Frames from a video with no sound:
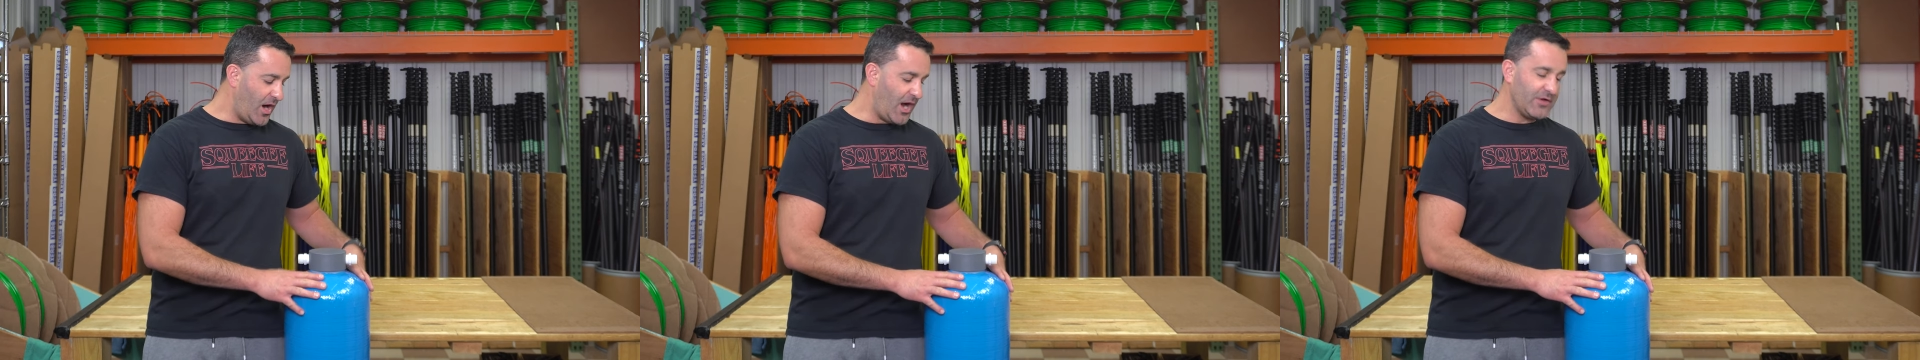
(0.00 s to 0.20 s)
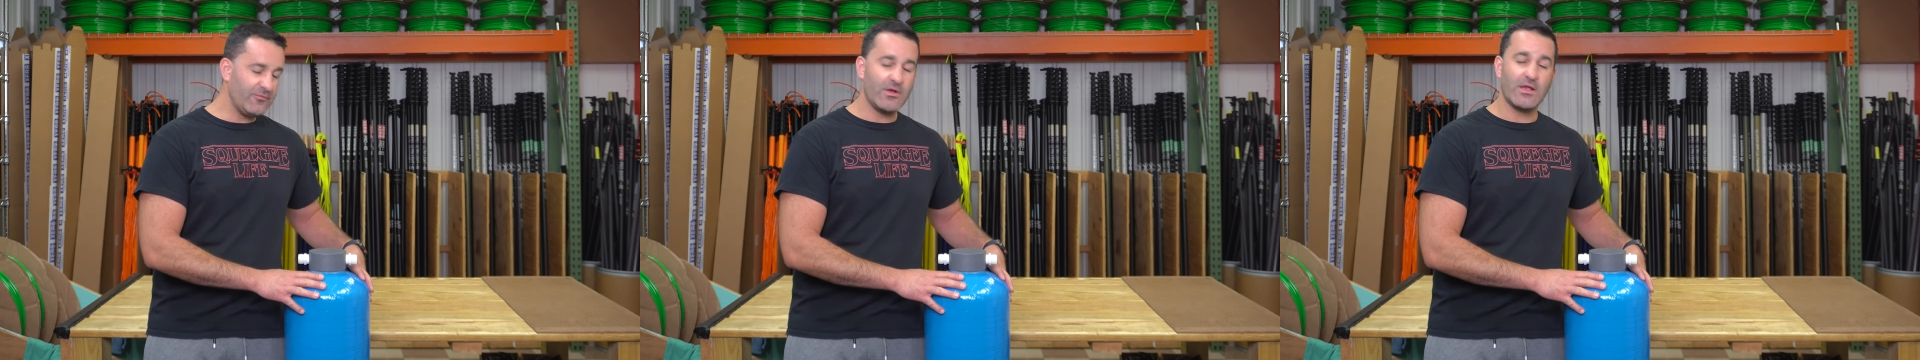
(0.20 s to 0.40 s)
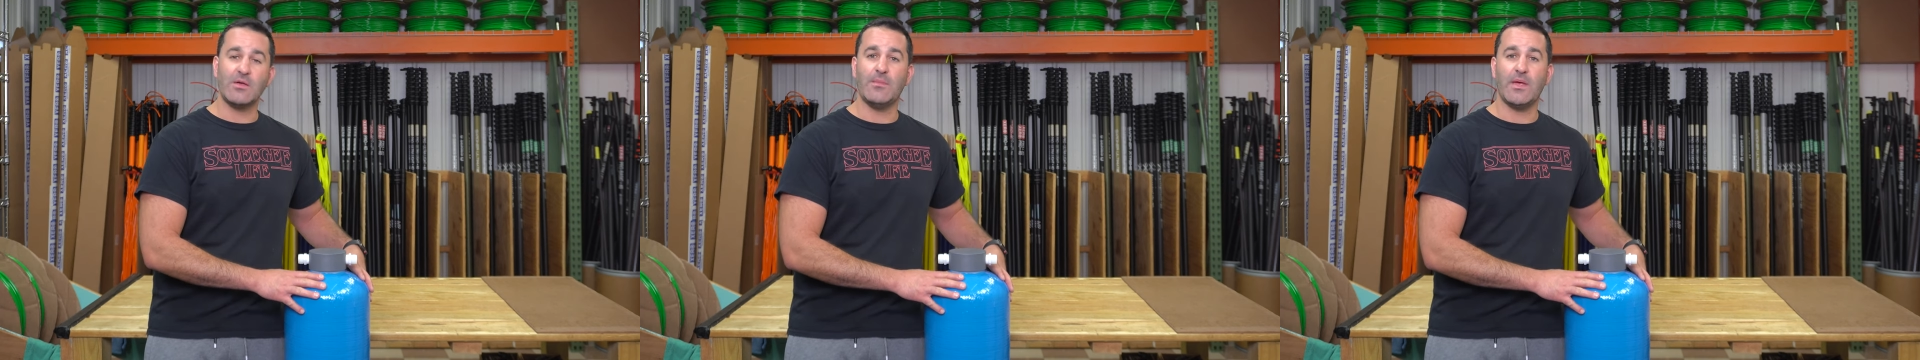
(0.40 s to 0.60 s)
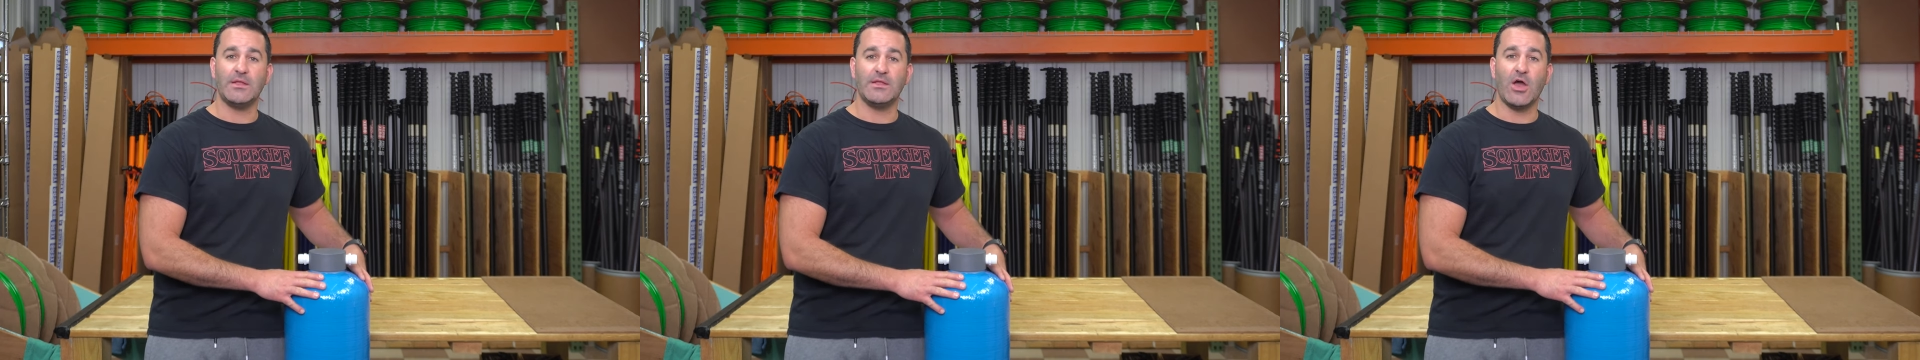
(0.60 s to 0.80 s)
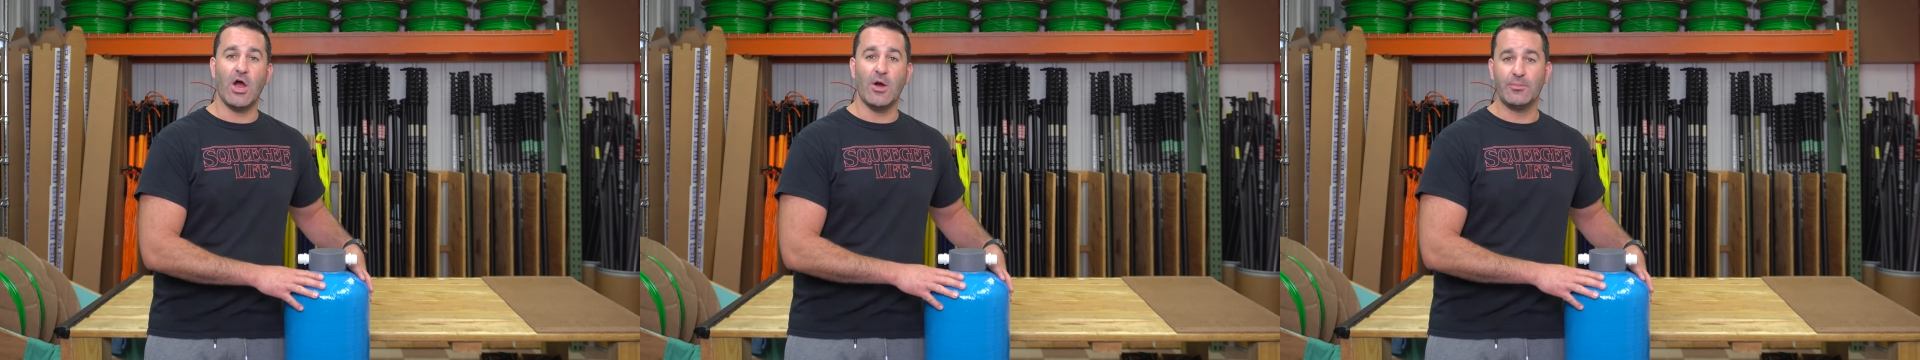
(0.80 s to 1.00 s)
I
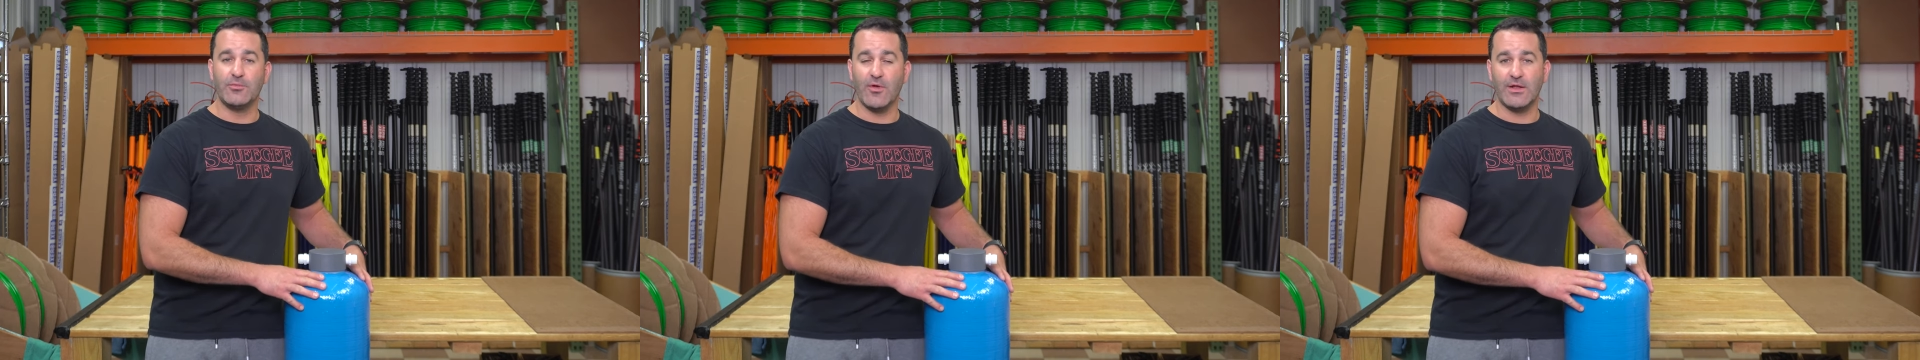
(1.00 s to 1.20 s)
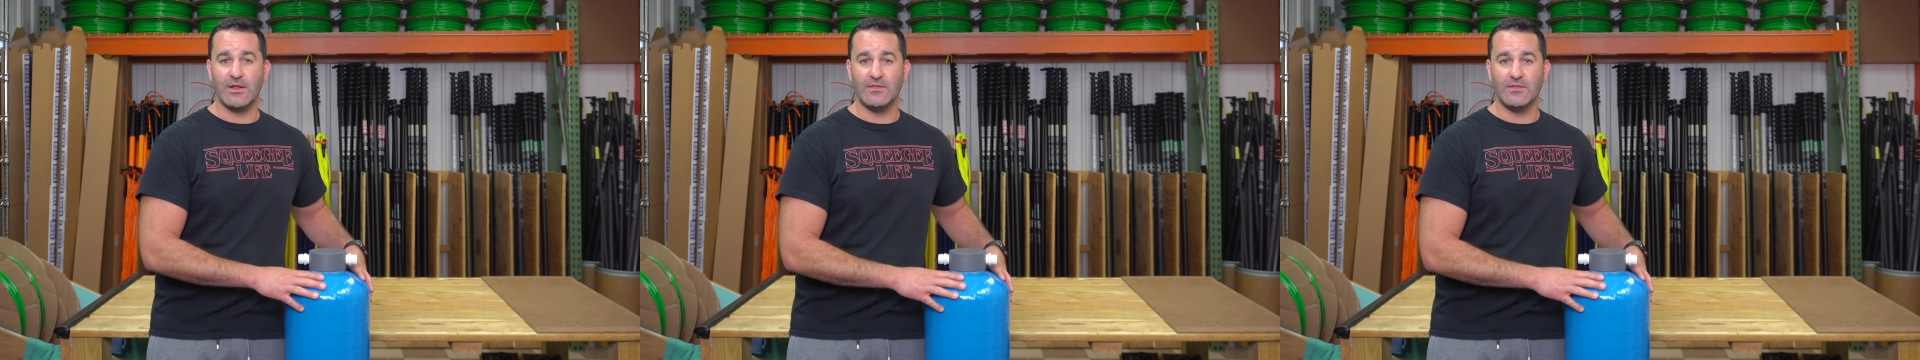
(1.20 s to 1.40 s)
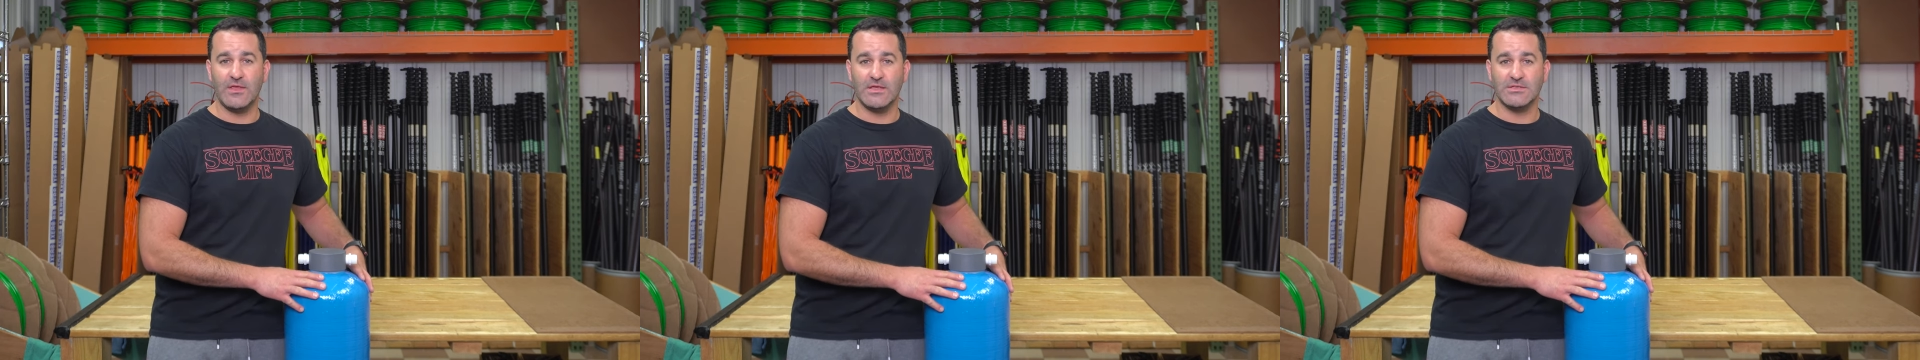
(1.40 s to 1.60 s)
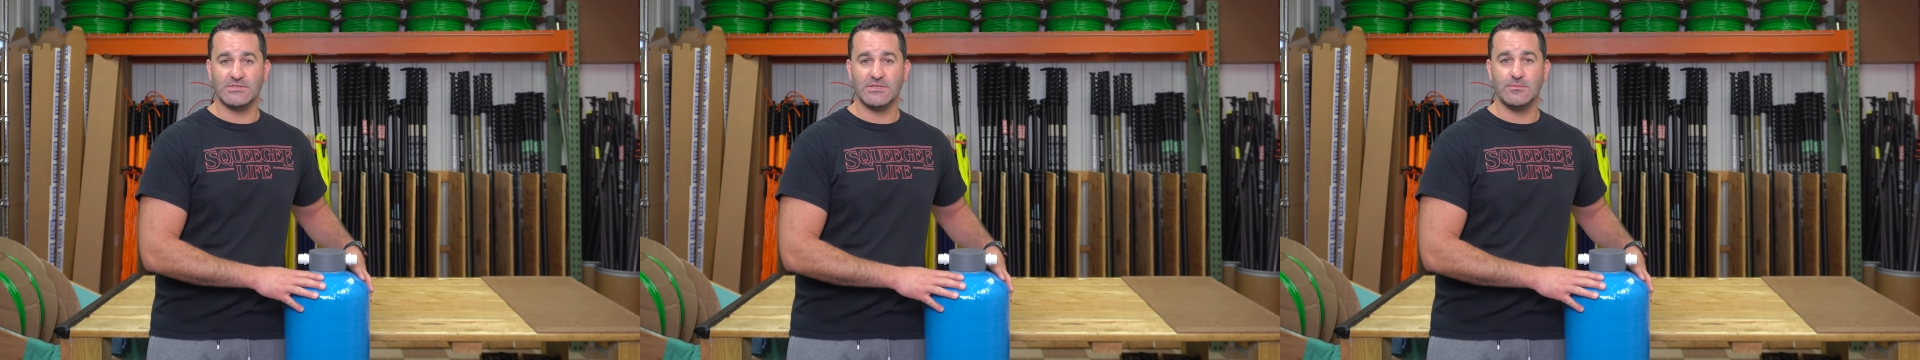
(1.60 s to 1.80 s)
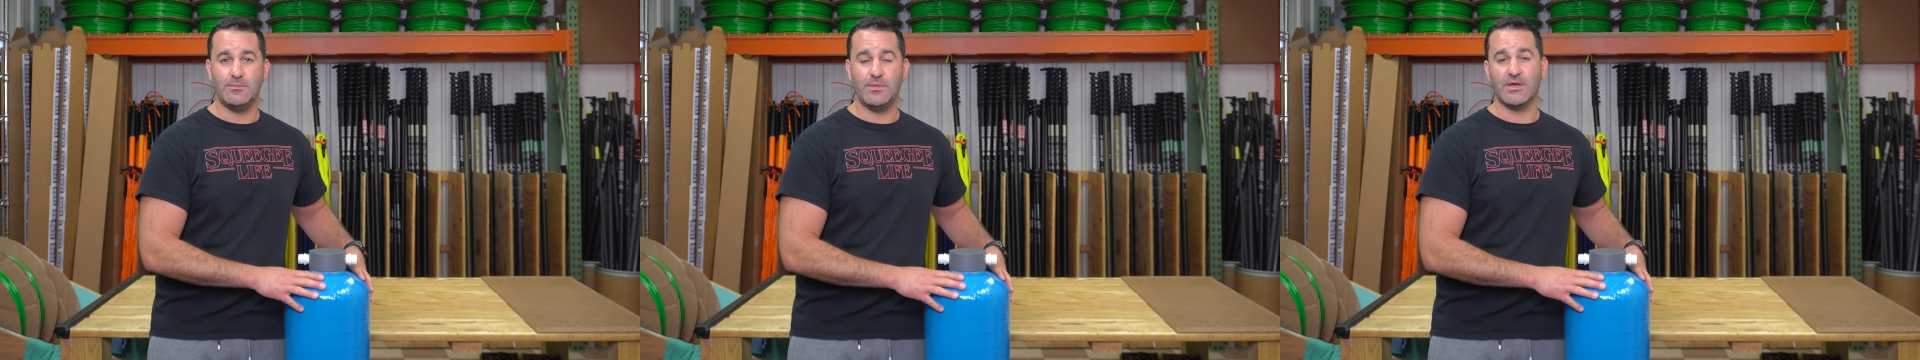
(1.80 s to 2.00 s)
recommend upgrading
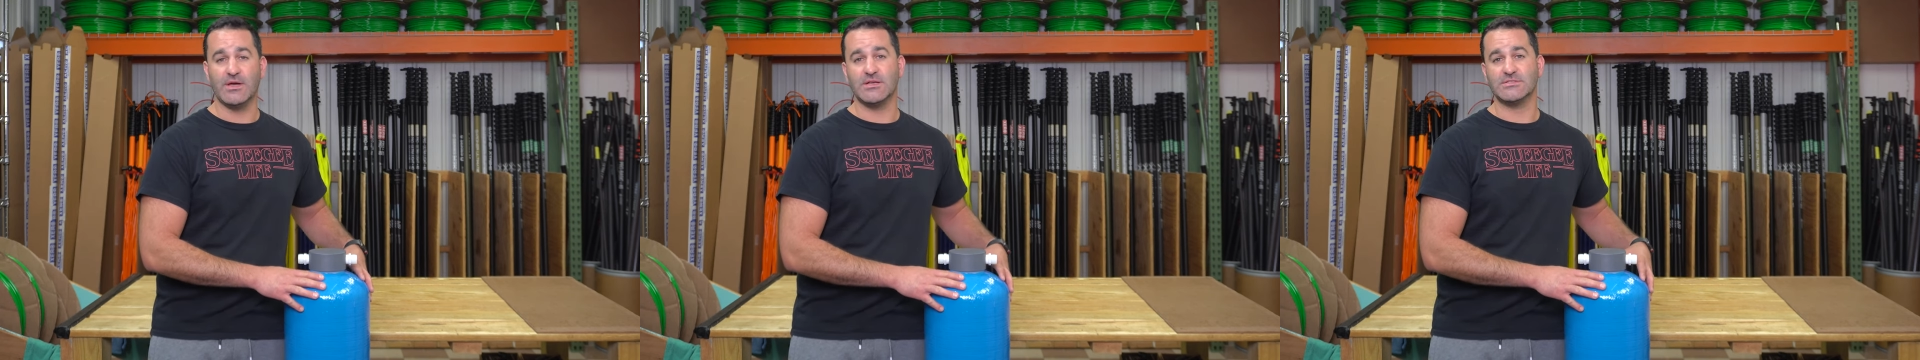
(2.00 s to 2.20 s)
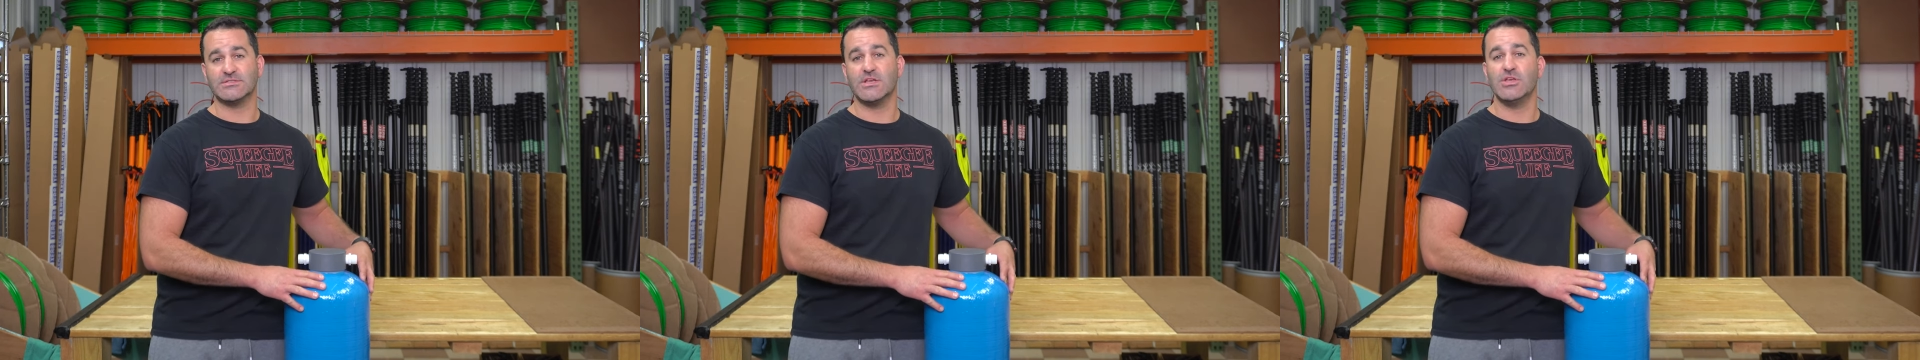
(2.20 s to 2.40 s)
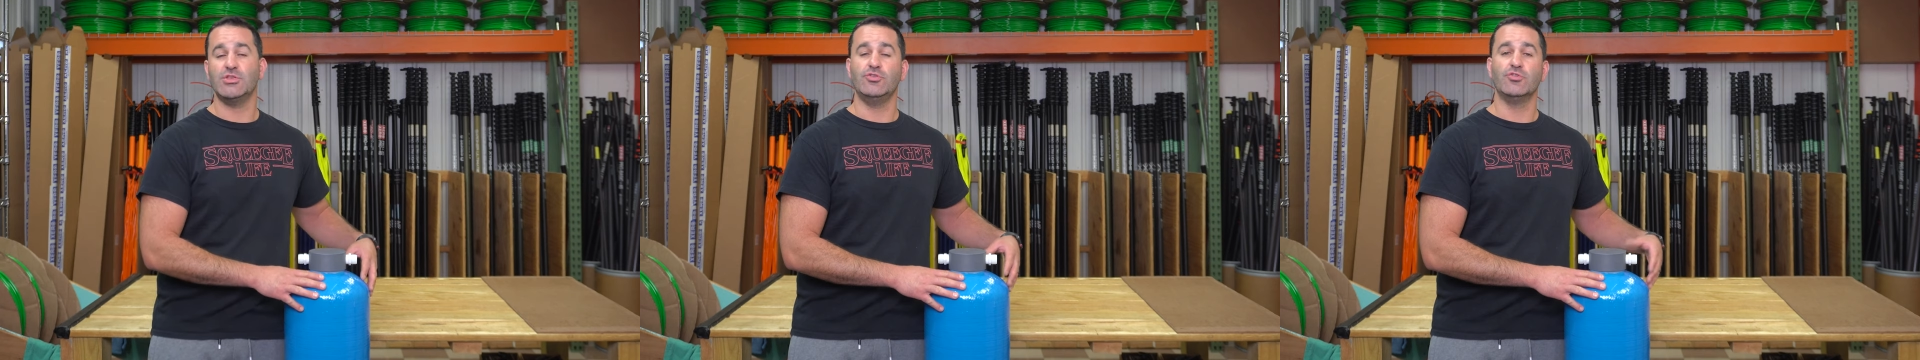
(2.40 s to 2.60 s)
these because